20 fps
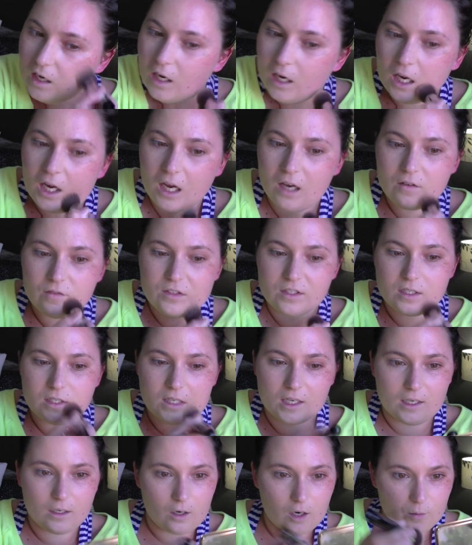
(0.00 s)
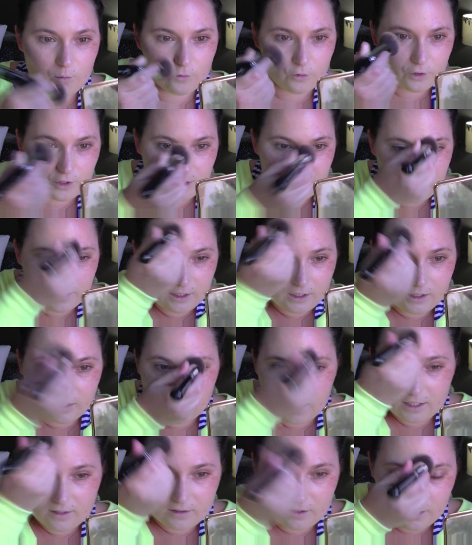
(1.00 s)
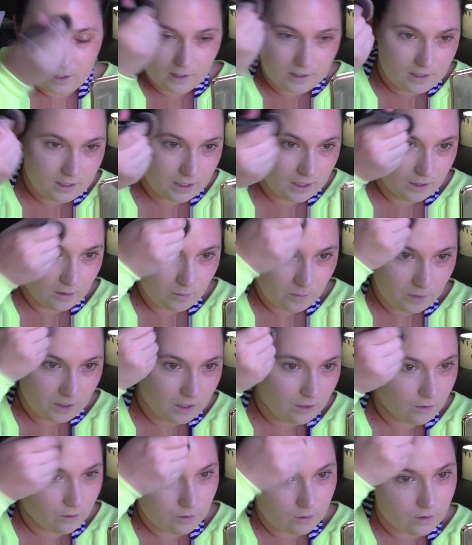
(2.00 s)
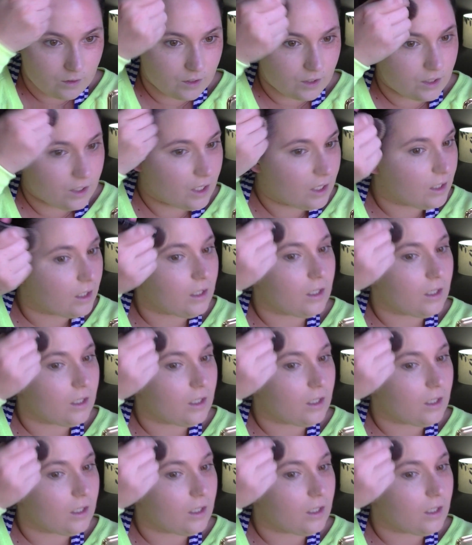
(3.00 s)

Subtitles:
I have to say I'm really glad that I didn't, because